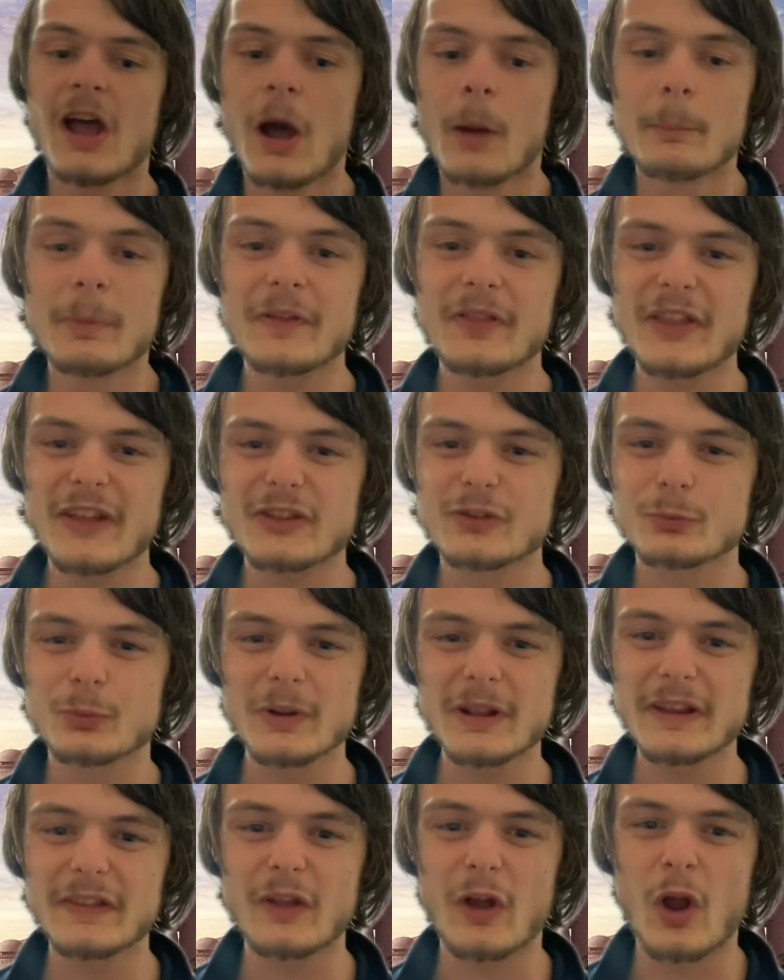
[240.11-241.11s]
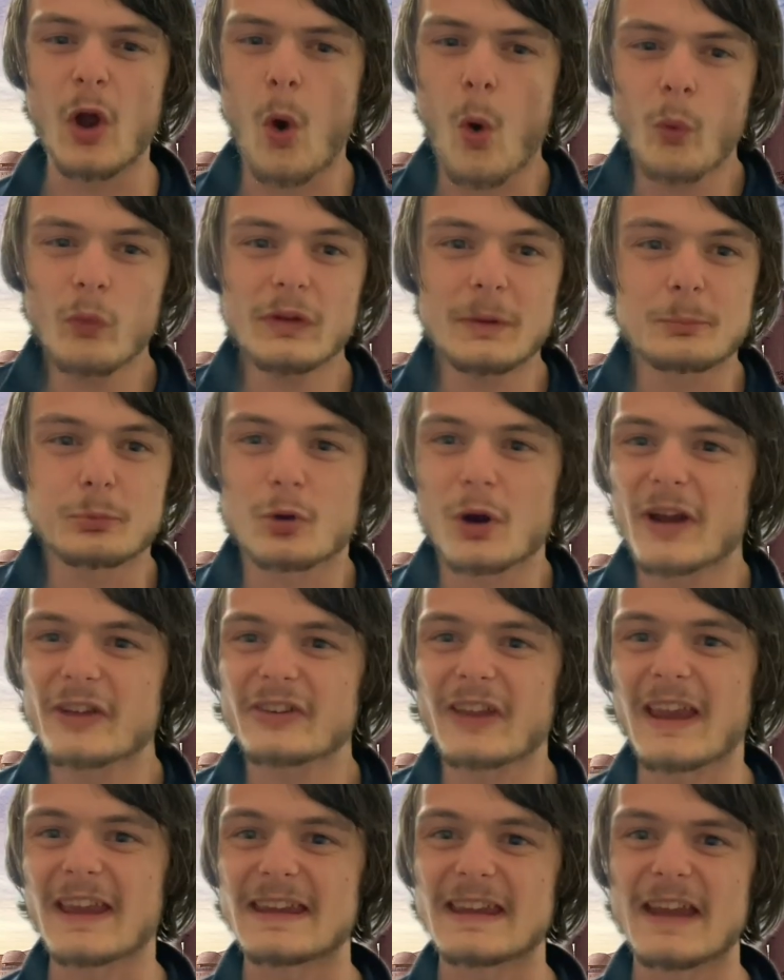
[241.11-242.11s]
But that's really the only praise
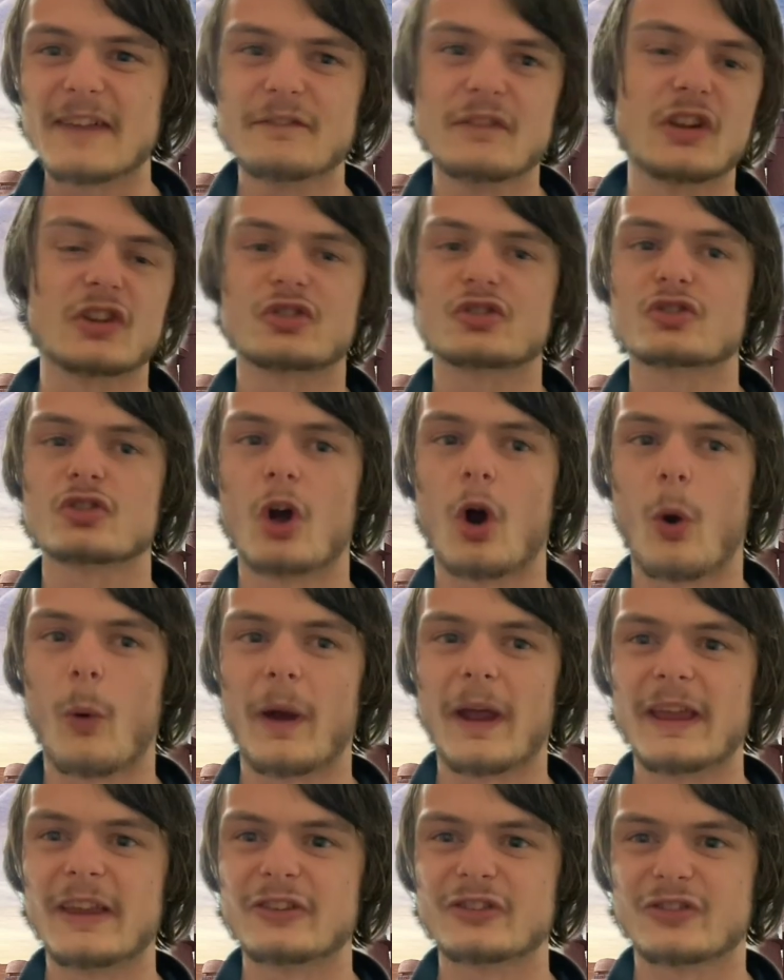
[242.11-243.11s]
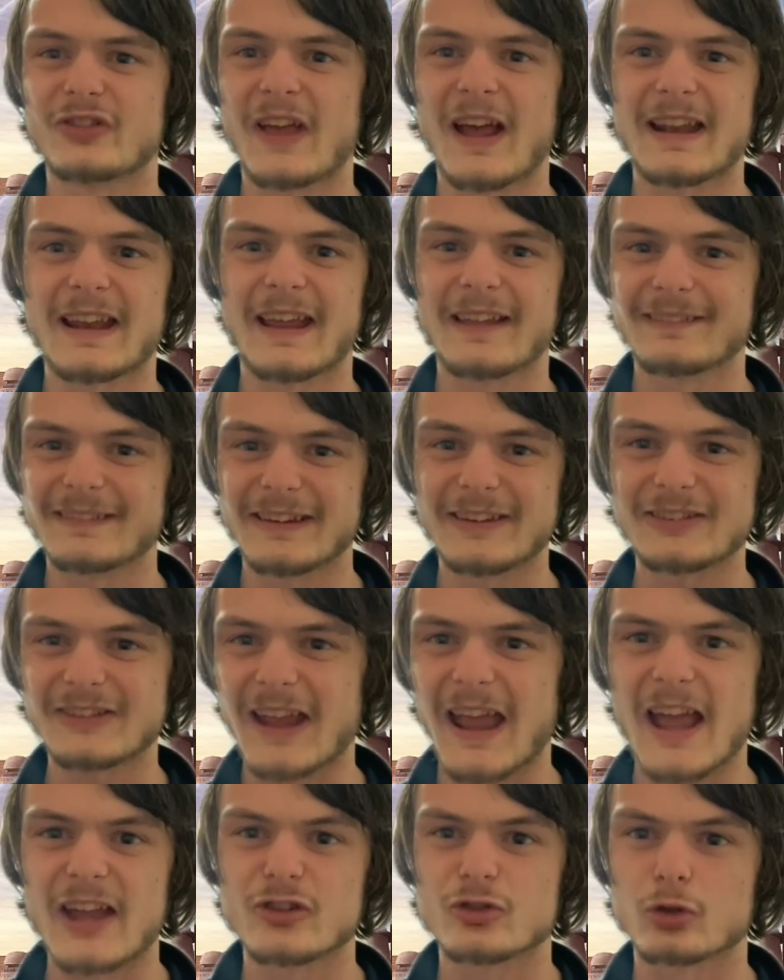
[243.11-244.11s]
I can give this show, is that at least
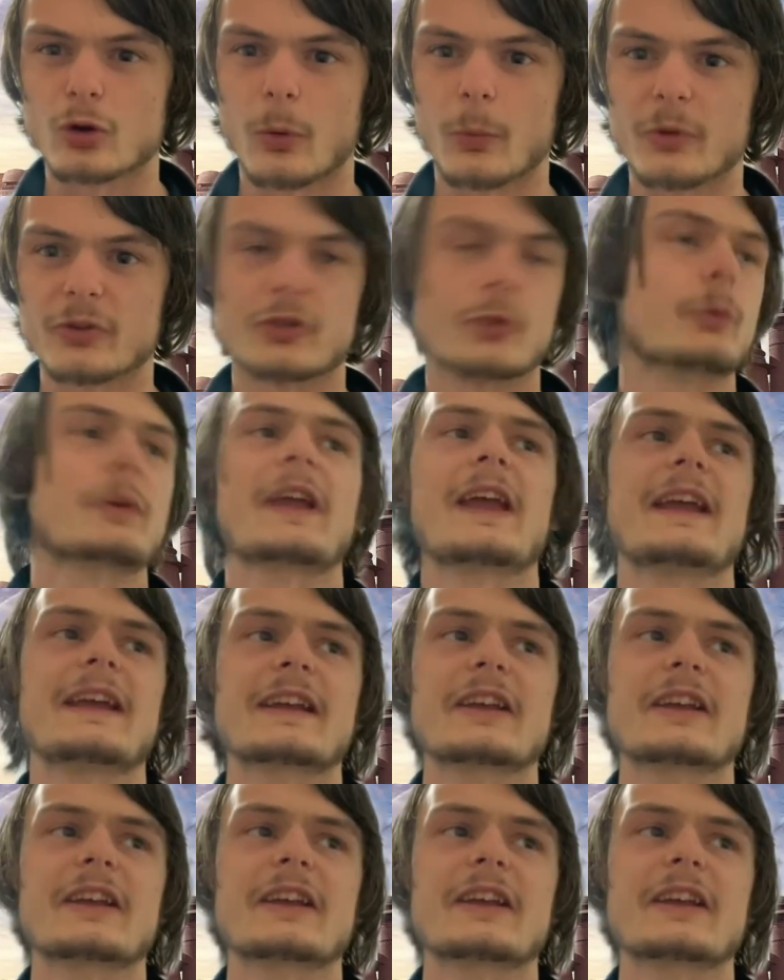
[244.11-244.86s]
Ezra was okay.